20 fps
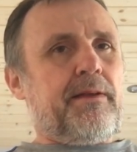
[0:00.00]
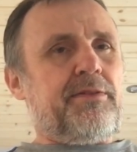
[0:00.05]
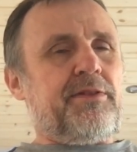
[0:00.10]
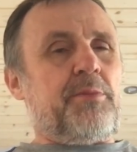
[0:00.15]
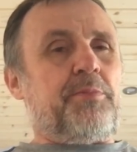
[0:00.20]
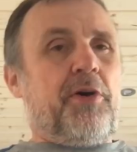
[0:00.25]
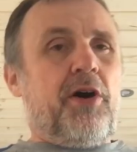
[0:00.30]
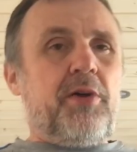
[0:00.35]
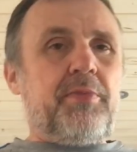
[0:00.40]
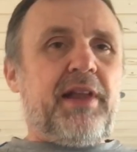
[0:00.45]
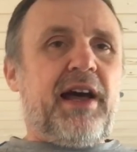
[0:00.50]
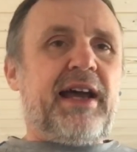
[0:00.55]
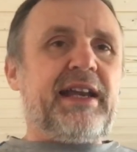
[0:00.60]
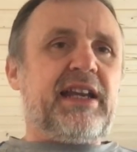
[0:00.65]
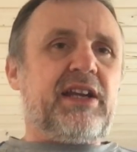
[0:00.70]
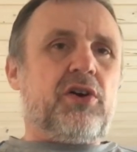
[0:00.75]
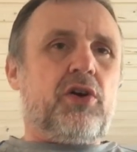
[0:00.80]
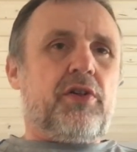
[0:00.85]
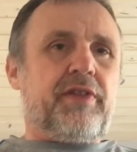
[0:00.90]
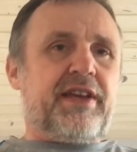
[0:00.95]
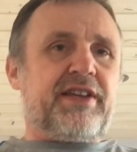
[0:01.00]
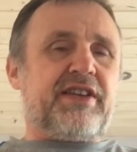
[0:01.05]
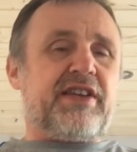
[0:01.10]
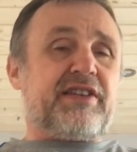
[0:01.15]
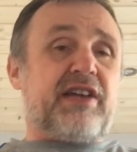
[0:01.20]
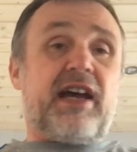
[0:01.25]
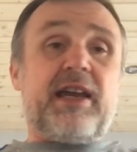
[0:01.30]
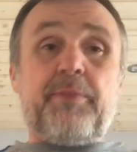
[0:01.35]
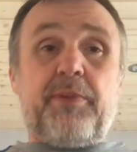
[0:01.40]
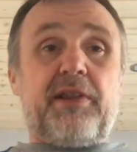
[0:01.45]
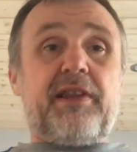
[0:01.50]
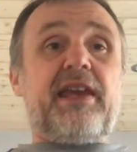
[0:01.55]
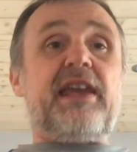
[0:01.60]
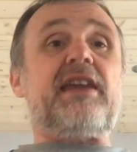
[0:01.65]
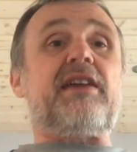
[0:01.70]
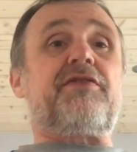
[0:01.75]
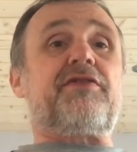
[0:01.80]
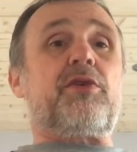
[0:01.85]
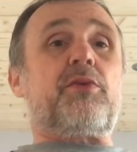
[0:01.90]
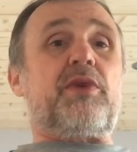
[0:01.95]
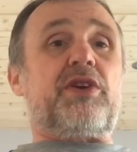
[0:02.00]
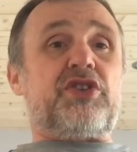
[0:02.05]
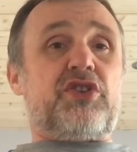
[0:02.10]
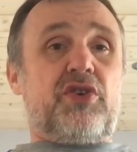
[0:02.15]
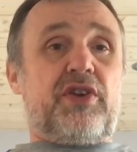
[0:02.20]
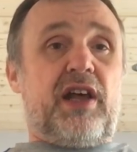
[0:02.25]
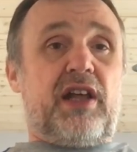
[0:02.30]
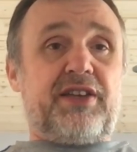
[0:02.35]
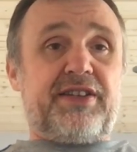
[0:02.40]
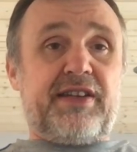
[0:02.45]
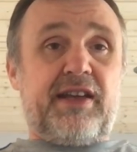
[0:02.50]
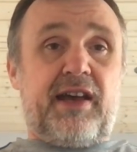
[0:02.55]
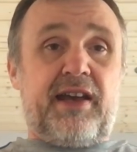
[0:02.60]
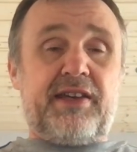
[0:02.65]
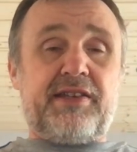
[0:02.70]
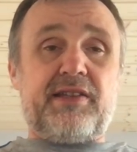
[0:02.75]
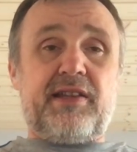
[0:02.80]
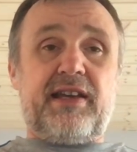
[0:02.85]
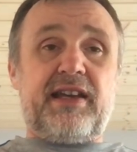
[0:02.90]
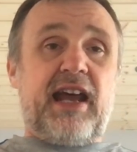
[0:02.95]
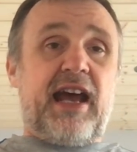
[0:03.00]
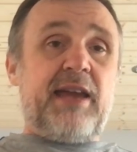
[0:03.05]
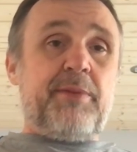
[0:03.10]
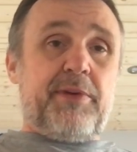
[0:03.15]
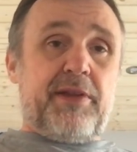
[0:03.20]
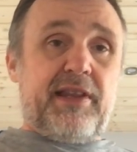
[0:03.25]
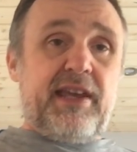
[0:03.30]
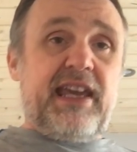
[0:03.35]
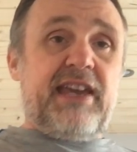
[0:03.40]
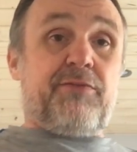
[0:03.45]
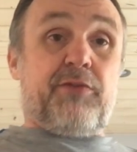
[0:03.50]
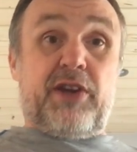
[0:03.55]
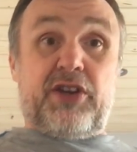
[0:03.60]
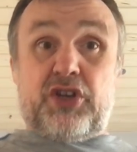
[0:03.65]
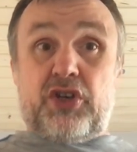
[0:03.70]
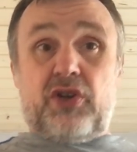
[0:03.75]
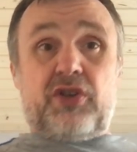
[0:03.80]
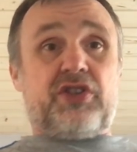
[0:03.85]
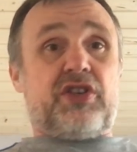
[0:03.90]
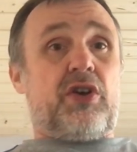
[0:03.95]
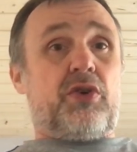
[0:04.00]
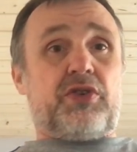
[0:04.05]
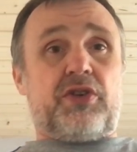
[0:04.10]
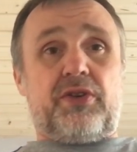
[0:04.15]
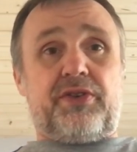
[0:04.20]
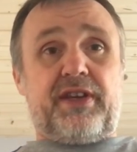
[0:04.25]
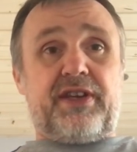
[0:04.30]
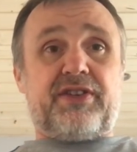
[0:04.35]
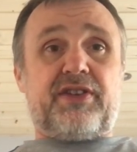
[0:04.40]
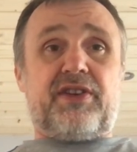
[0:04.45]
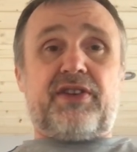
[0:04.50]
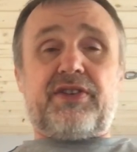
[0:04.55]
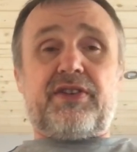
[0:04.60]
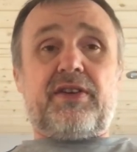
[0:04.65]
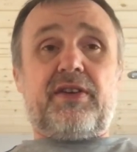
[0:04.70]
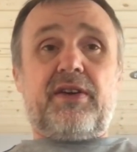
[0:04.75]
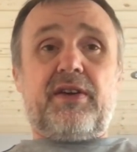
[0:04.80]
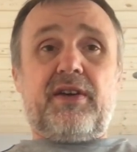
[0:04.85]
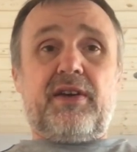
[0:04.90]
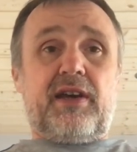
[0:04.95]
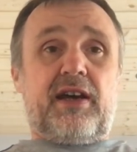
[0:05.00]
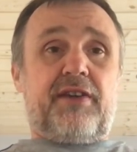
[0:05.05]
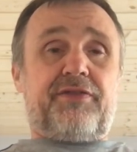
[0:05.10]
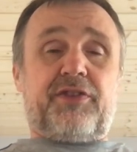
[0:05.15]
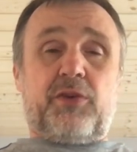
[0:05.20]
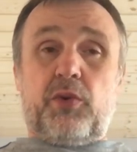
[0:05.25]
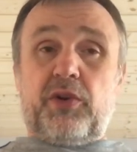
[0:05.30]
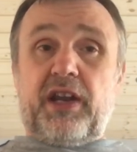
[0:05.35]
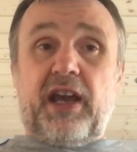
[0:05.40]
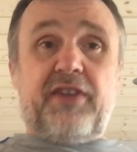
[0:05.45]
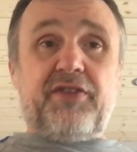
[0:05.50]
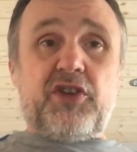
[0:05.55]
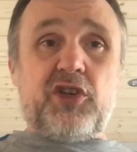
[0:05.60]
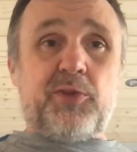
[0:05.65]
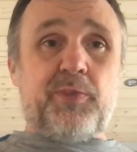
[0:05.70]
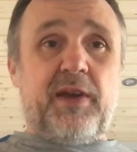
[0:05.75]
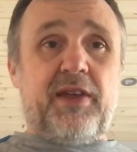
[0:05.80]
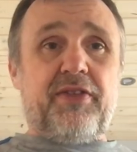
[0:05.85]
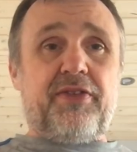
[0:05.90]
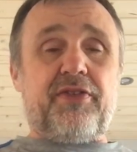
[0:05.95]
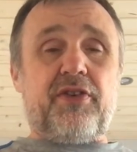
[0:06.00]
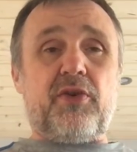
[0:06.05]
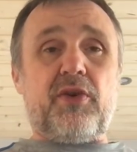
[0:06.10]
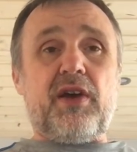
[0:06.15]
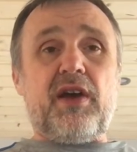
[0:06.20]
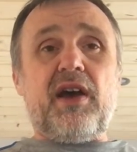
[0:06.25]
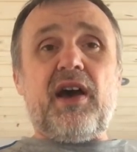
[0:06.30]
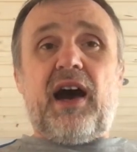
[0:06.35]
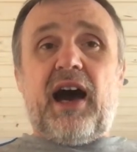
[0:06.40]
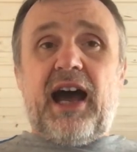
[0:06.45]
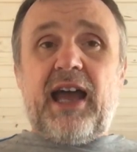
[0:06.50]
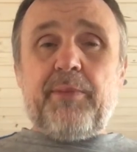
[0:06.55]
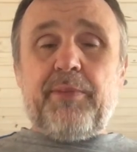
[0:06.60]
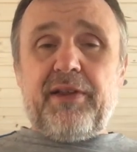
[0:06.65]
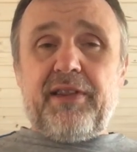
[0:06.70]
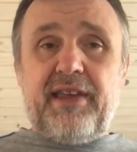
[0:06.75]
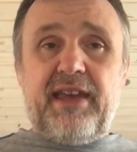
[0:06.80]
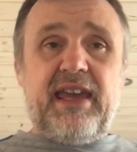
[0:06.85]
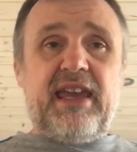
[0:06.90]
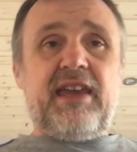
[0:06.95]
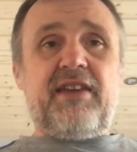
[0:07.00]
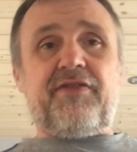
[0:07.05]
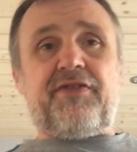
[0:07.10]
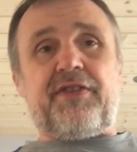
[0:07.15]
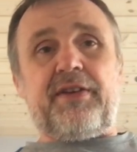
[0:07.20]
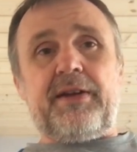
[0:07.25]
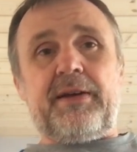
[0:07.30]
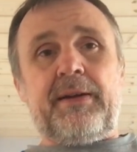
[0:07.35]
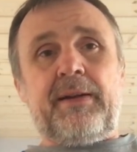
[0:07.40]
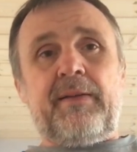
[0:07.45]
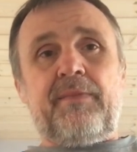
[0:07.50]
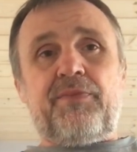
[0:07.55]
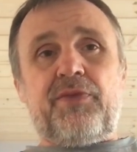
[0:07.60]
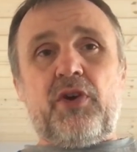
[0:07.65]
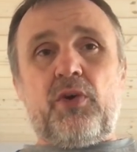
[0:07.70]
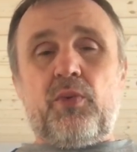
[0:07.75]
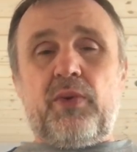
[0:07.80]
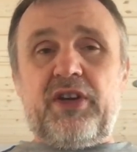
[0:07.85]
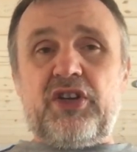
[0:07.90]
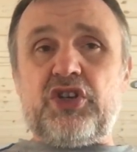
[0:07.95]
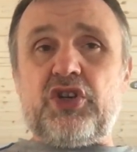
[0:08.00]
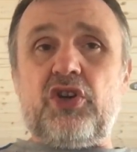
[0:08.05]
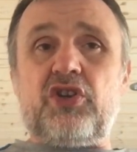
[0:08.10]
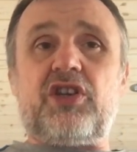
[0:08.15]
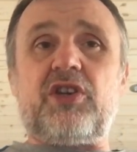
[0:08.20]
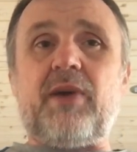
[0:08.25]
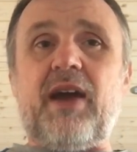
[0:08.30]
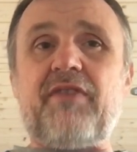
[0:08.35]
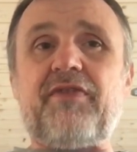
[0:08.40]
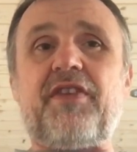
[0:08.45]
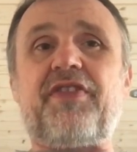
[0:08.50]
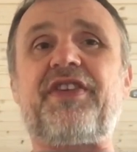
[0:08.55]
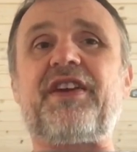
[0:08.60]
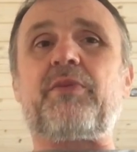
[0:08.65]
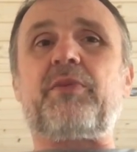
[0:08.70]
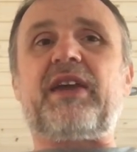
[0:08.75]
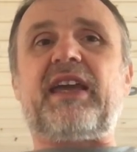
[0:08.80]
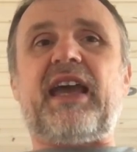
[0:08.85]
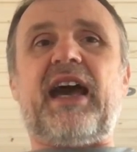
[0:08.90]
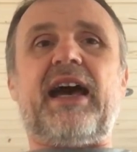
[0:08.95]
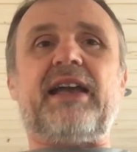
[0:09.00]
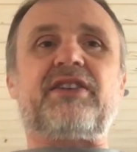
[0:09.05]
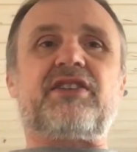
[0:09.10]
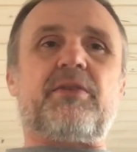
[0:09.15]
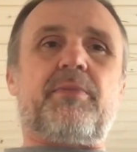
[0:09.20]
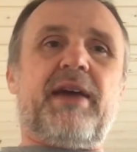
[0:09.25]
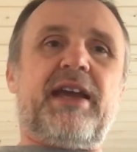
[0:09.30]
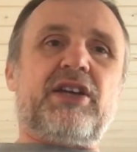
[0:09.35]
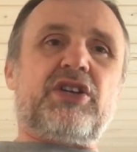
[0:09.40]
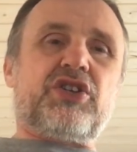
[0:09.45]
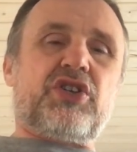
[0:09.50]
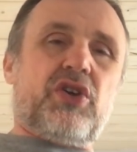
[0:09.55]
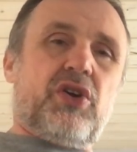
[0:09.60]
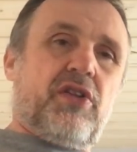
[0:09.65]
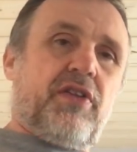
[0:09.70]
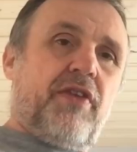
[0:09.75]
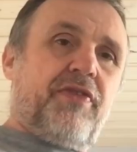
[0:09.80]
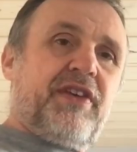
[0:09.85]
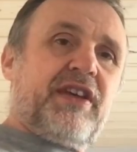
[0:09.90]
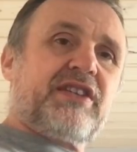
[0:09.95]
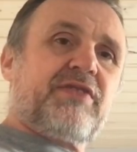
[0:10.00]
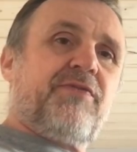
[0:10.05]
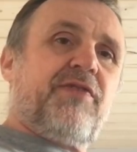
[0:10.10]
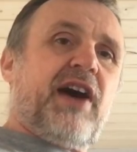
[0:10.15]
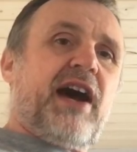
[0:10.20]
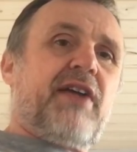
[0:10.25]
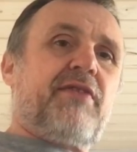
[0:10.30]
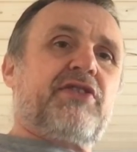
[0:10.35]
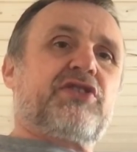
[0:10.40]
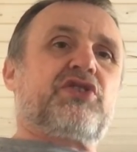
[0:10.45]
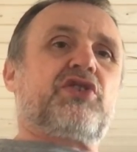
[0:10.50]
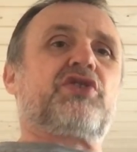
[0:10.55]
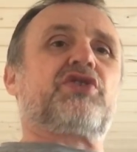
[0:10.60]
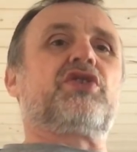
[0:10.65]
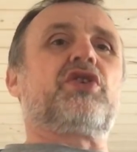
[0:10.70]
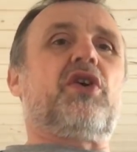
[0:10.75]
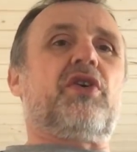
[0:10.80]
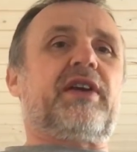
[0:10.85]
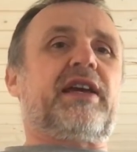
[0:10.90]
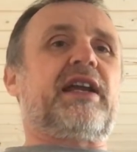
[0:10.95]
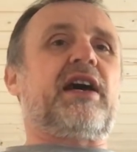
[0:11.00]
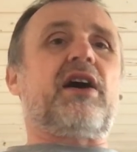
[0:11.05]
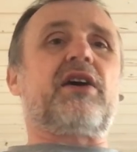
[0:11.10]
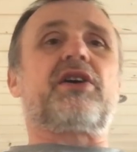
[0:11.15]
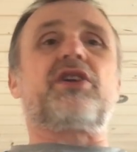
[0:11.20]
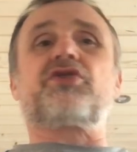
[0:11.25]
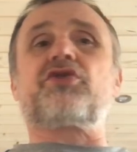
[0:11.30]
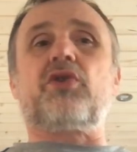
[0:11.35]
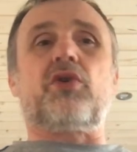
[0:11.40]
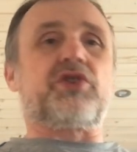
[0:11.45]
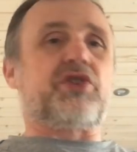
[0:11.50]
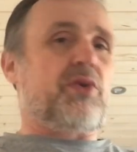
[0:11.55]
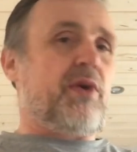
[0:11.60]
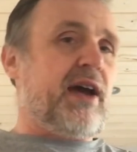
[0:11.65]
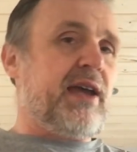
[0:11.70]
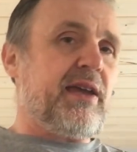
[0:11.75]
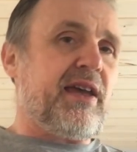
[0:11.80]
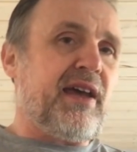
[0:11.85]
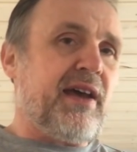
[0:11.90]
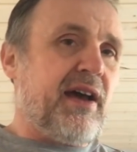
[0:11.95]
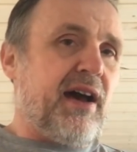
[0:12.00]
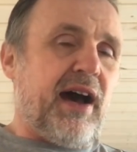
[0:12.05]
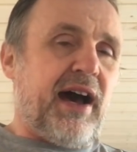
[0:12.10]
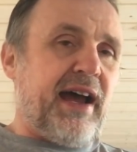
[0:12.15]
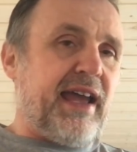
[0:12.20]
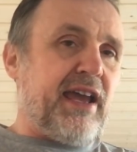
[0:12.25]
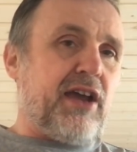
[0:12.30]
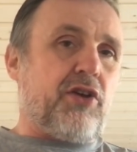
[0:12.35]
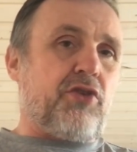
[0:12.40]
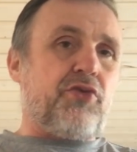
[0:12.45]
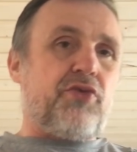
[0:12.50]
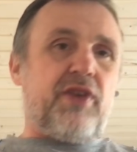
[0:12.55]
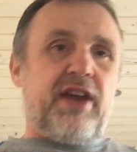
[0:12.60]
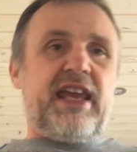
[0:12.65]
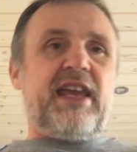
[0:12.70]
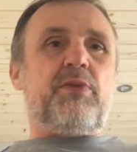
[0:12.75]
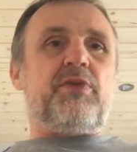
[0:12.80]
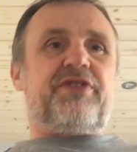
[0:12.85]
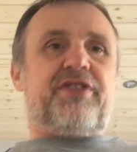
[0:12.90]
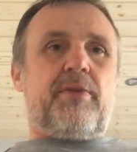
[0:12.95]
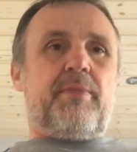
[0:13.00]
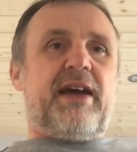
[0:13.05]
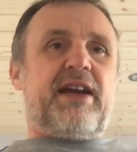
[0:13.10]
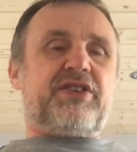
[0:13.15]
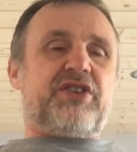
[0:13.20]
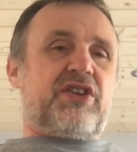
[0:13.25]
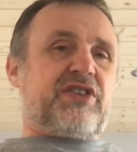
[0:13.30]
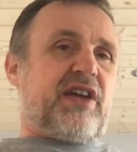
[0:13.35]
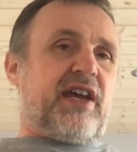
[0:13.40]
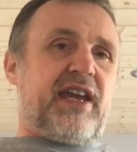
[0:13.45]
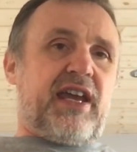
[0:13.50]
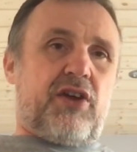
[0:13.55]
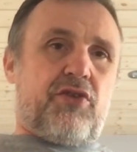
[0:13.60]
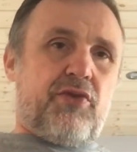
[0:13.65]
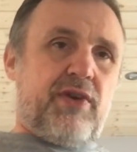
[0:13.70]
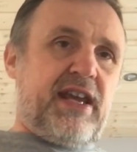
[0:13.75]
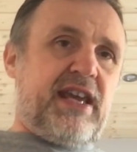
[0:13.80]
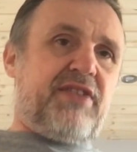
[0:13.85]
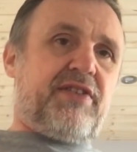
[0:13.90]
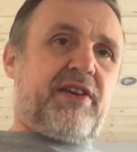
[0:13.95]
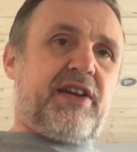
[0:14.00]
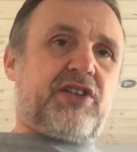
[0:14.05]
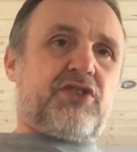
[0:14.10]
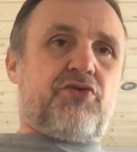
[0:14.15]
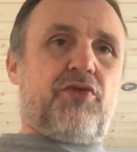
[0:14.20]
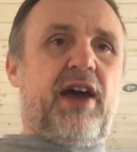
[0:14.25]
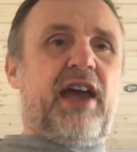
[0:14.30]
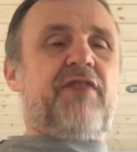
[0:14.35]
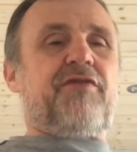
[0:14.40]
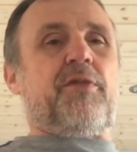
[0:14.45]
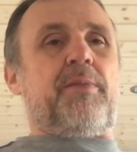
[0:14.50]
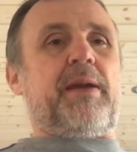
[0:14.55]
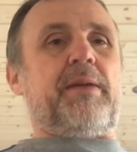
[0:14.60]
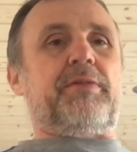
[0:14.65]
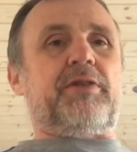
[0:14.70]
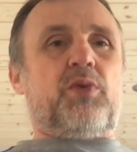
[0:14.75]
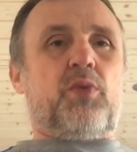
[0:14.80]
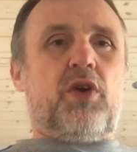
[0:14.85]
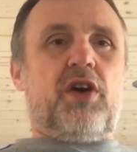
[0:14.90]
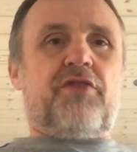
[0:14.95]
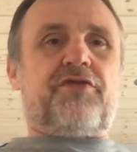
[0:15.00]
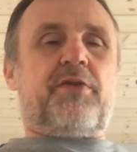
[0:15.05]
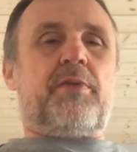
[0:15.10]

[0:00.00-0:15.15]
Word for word: The bottom line in all this is I believe that we should isolate. I believe we should social distance after what I've just been through. I believe that we should do everything we can to make sure that this virus does not get out of control. So I, I agree with the measures. I agree that it's right for people to work